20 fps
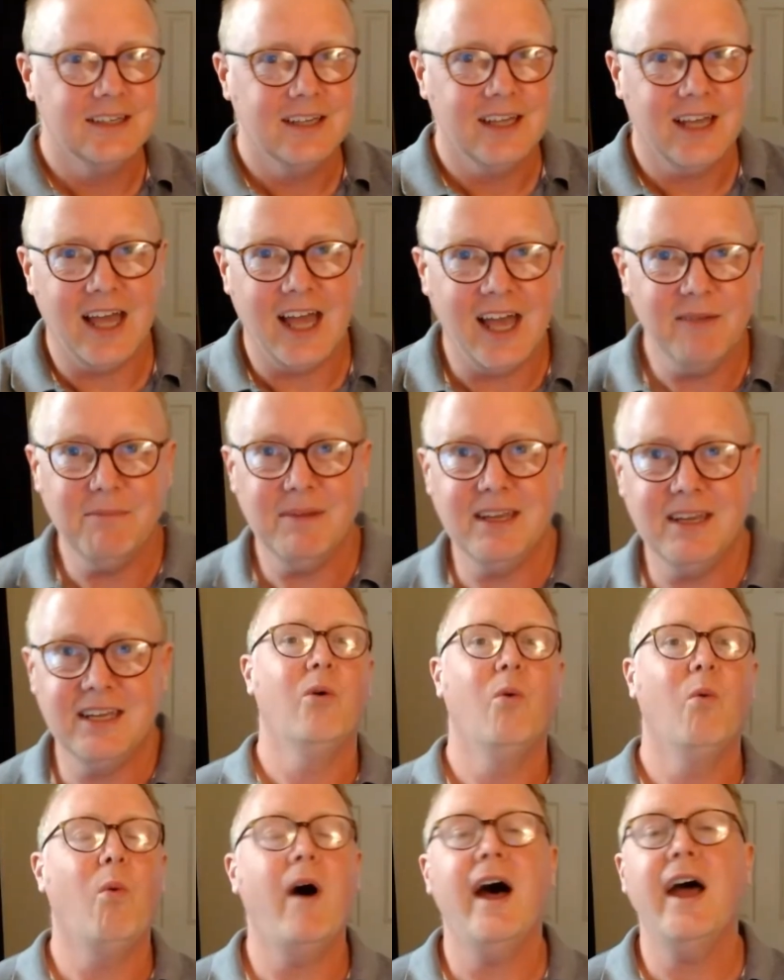I mean,
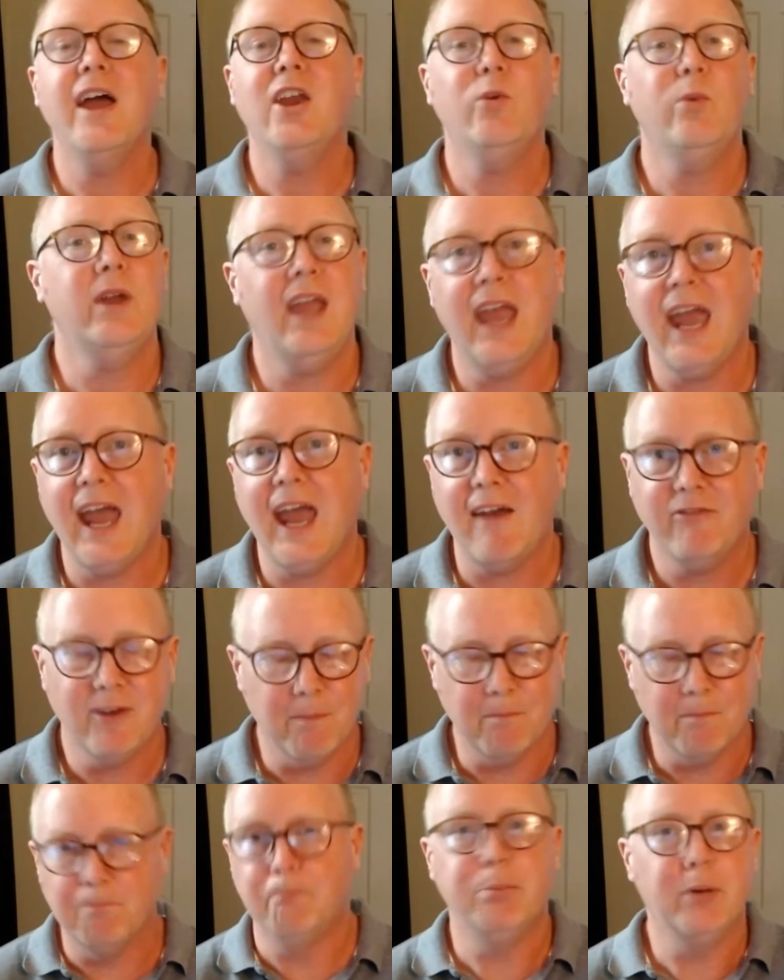why do we have
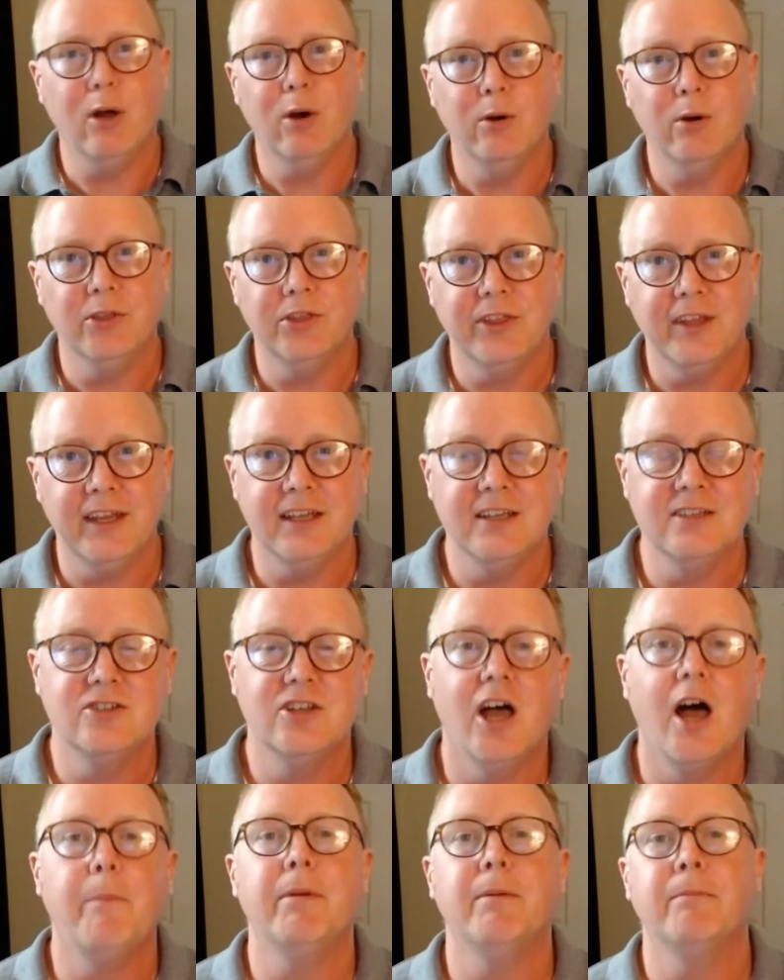to blow things
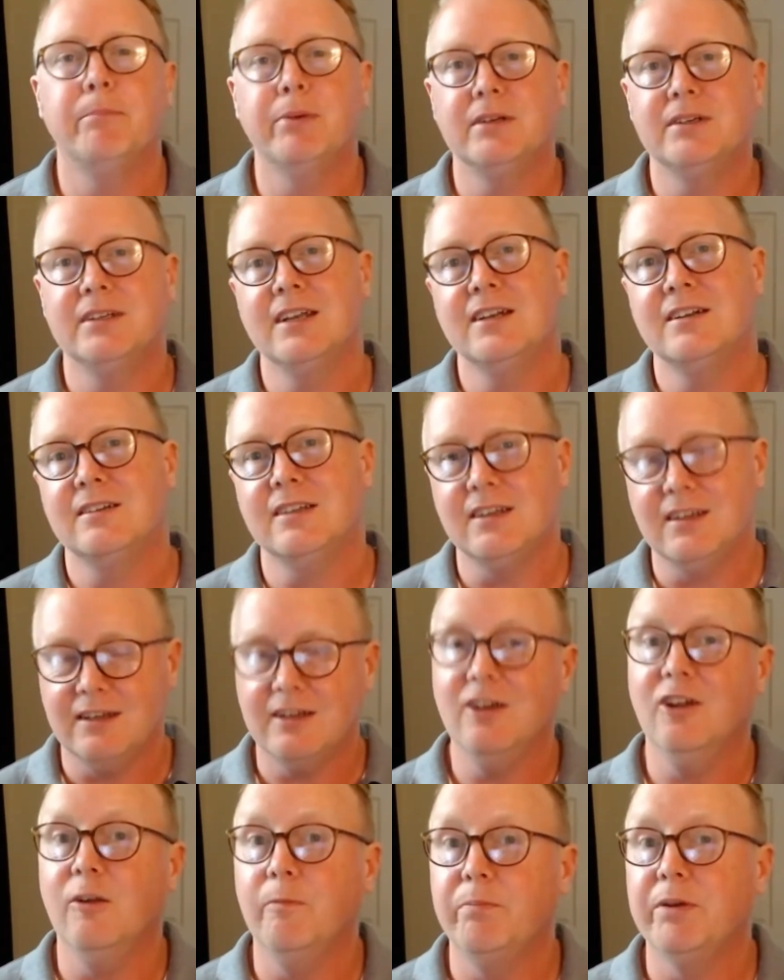up and potentially
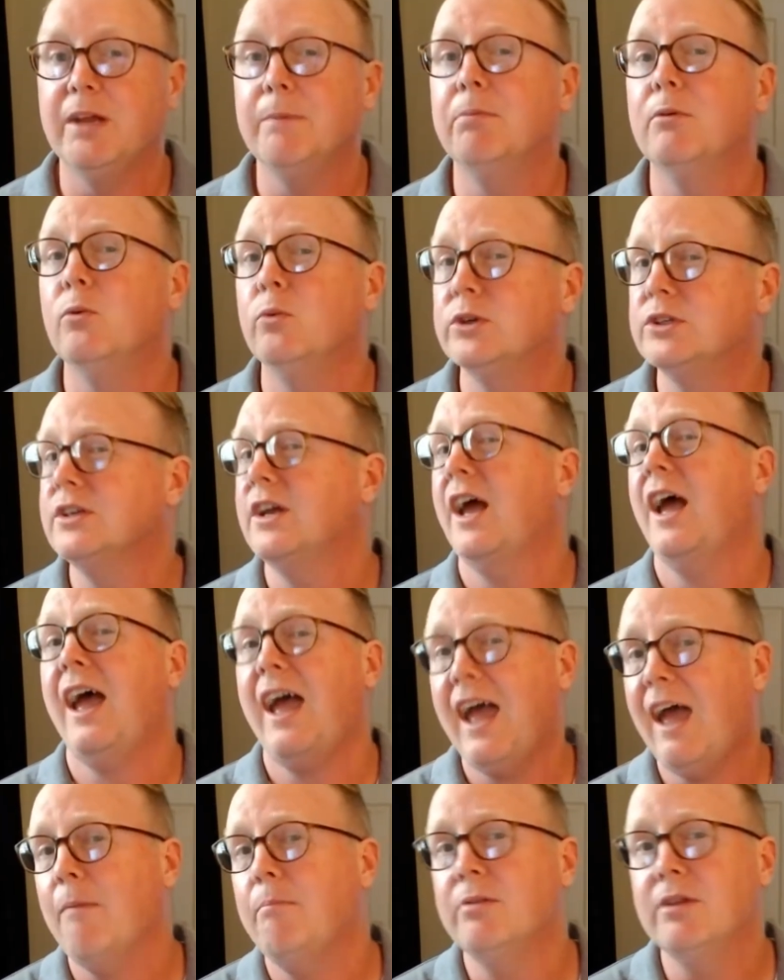kill people, which
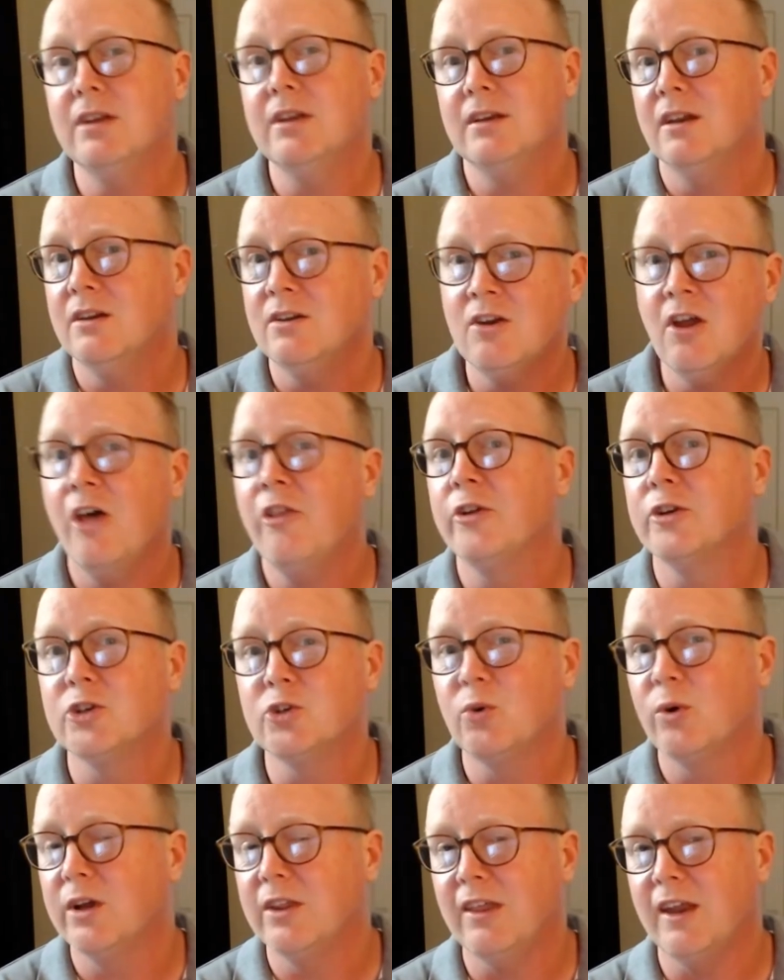happened in another
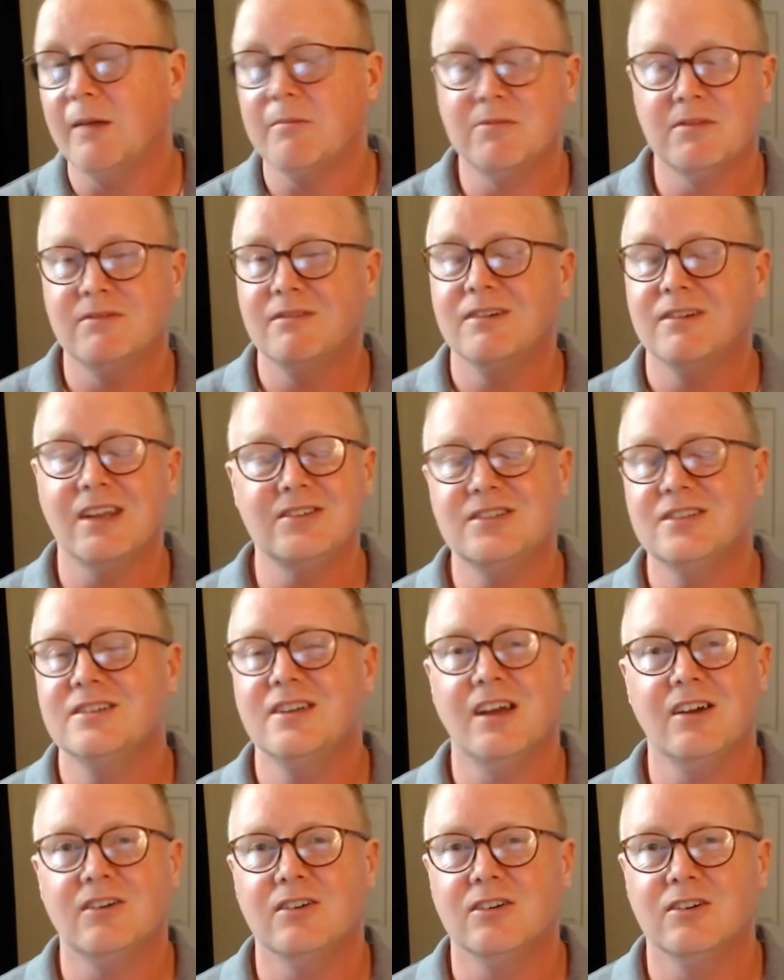story that I'm just
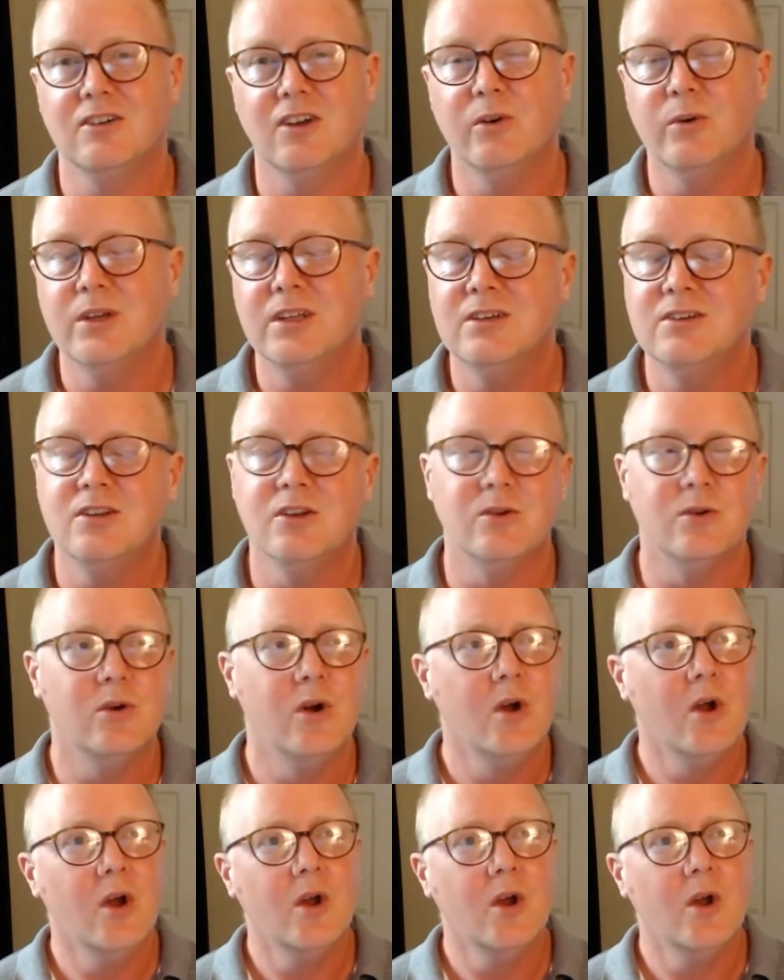not going to go into,